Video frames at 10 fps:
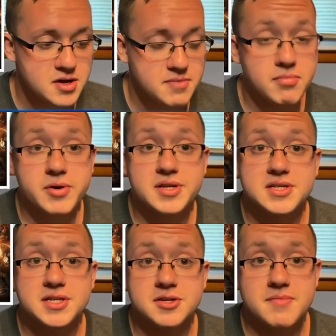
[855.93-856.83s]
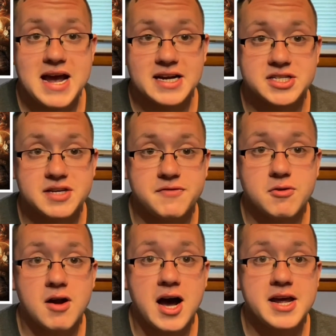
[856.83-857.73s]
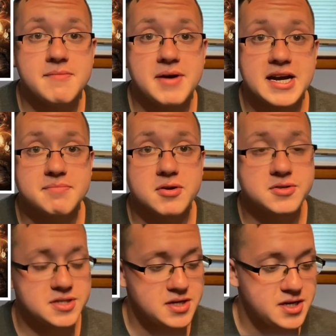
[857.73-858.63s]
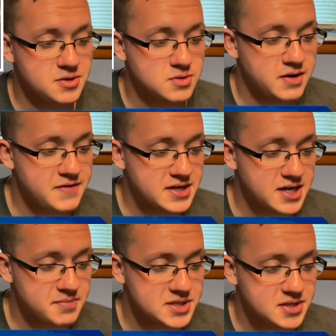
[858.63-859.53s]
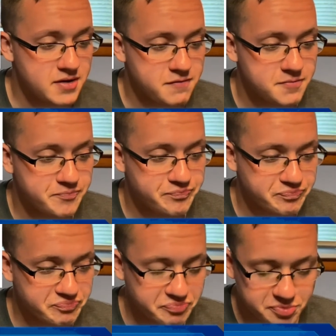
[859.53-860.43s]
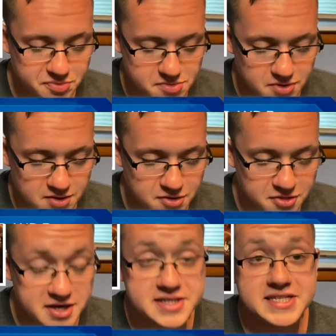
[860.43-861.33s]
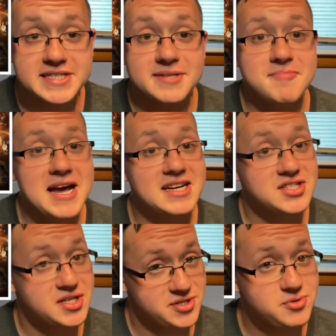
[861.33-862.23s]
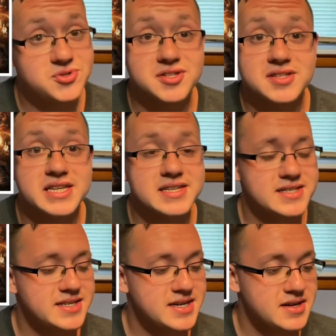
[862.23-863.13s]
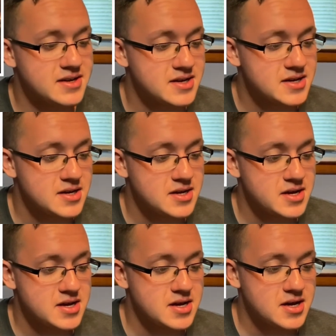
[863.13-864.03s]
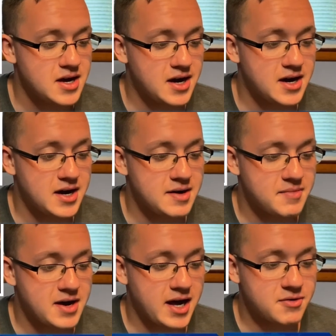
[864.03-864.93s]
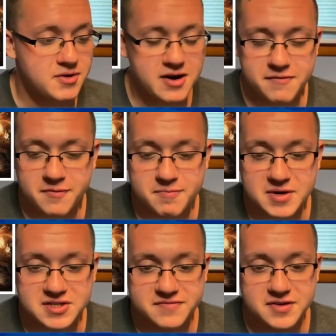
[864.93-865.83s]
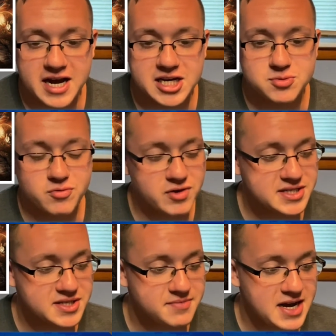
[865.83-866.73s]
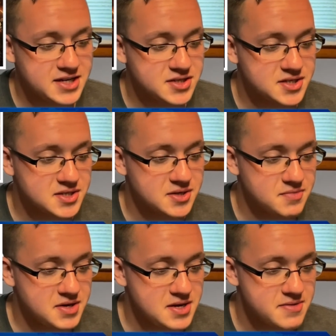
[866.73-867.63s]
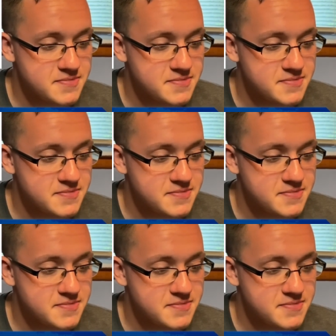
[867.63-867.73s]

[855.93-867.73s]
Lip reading: Boy, this is your match. If you're a high-impact person and you love that type of stuff, this is the match that you just need to see. I don't know how much of the actual wrestling match this is going to be.